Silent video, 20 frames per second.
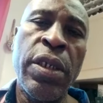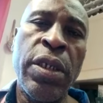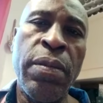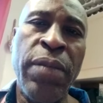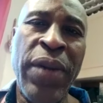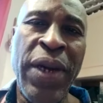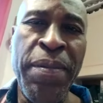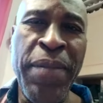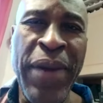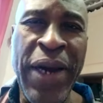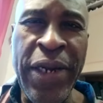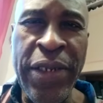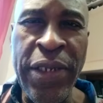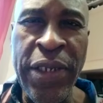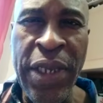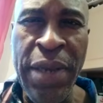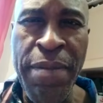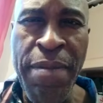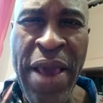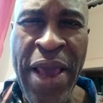Bob Marley
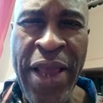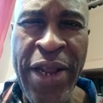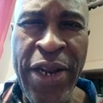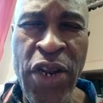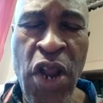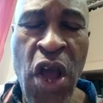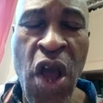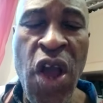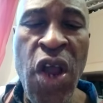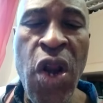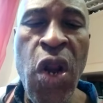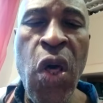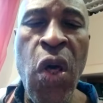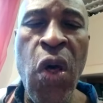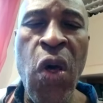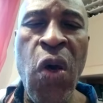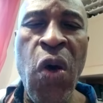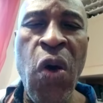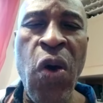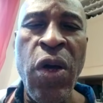said, bend down
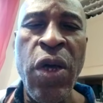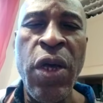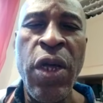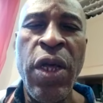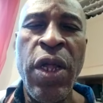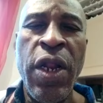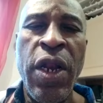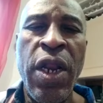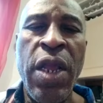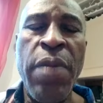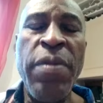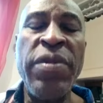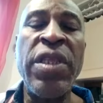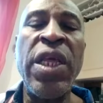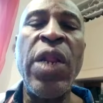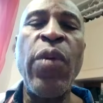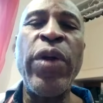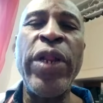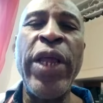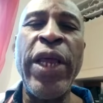low. Let me
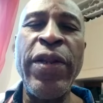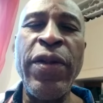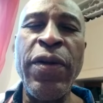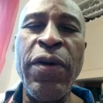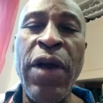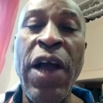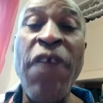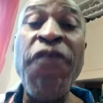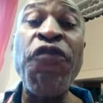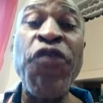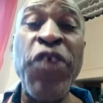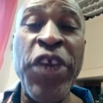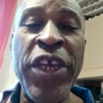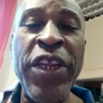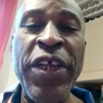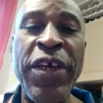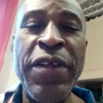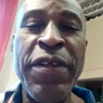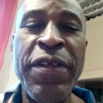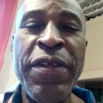tell you what I know. I'm
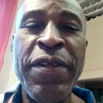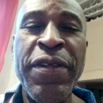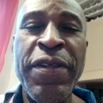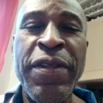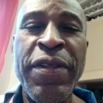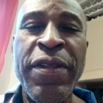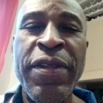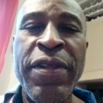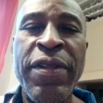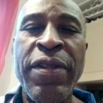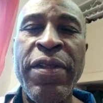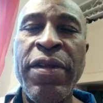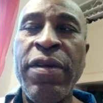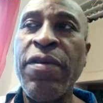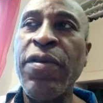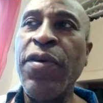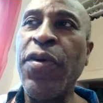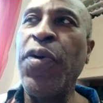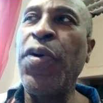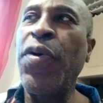freaking out.
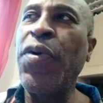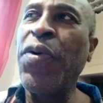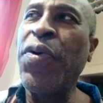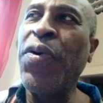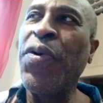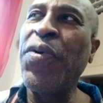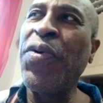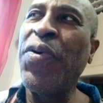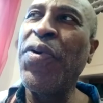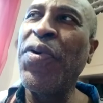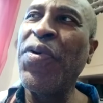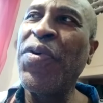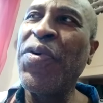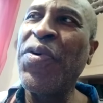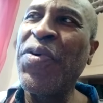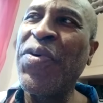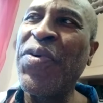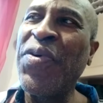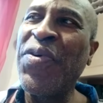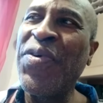
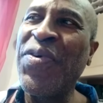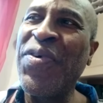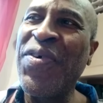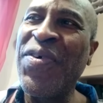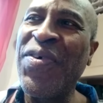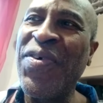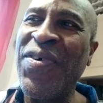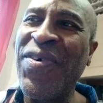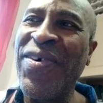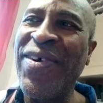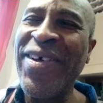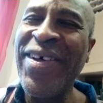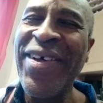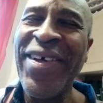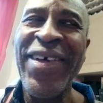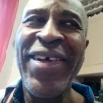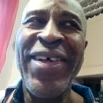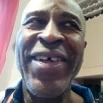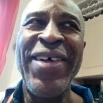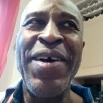Oh,
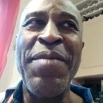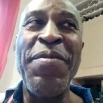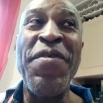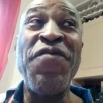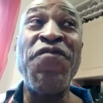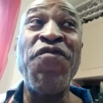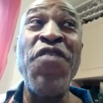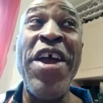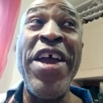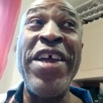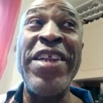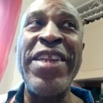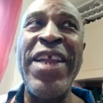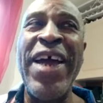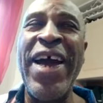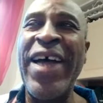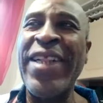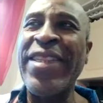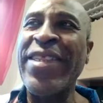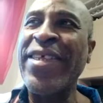I'm a friend
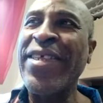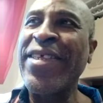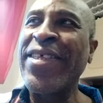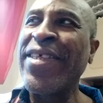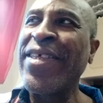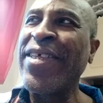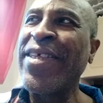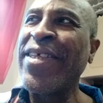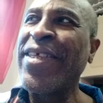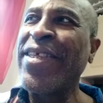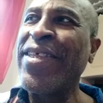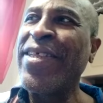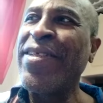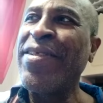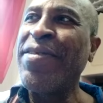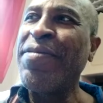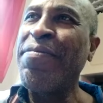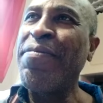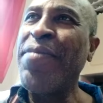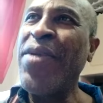that.
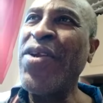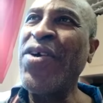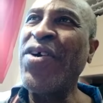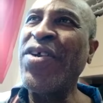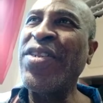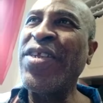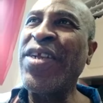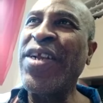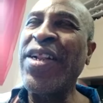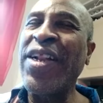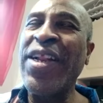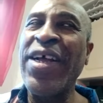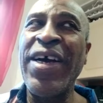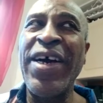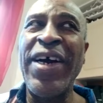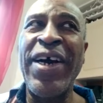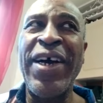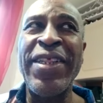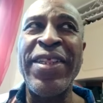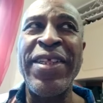Blood
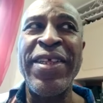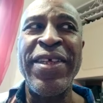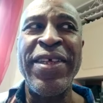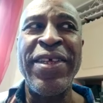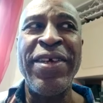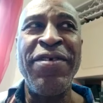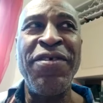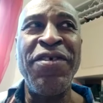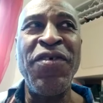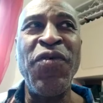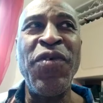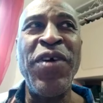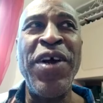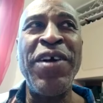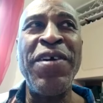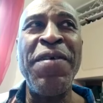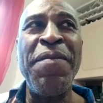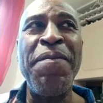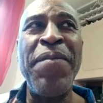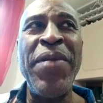clot. I don't want
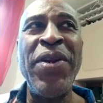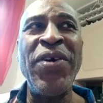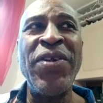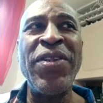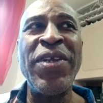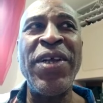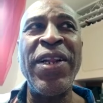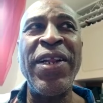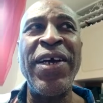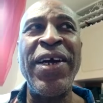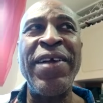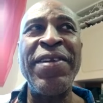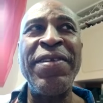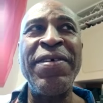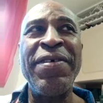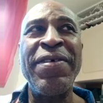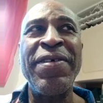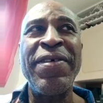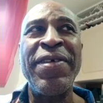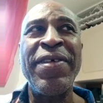to come blood clot.
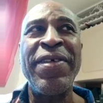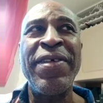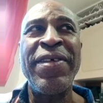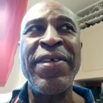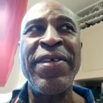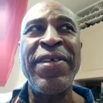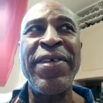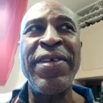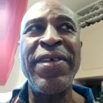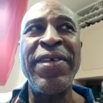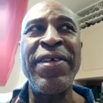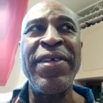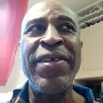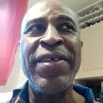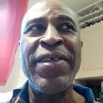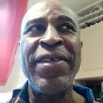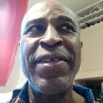Eh?